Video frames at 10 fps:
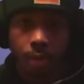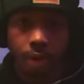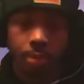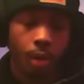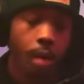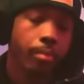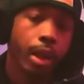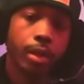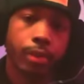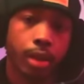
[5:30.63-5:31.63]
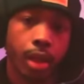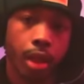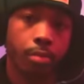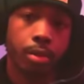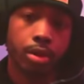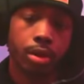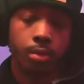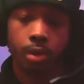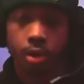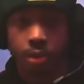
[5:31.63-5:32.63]
with it, bro. I'm not even the kind of person to
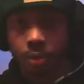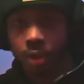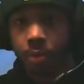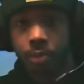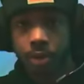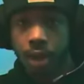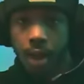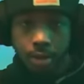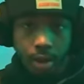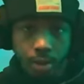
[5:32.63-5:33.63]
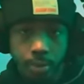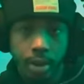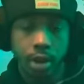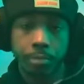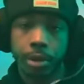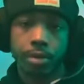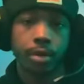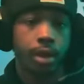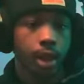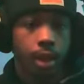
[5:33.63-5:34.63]
wear jewelry, bro. Besides earrings, bro.
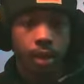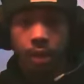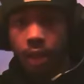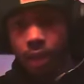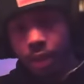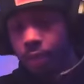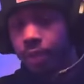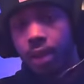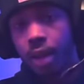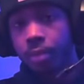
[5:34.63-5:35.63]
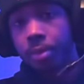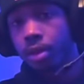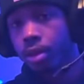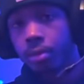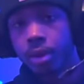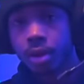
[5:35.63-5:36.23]
I ain't even the kind of person to wear